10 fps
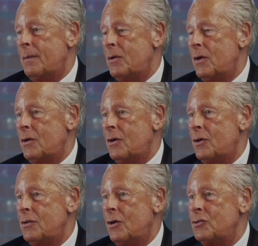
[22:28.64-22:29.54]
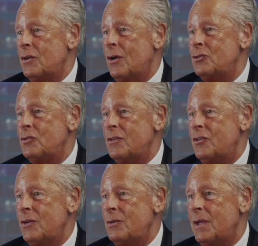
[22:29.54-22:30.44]
I'm at
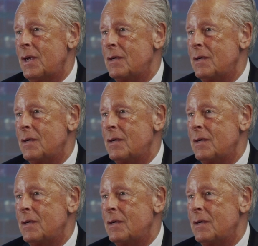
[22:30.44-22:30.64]
102 now.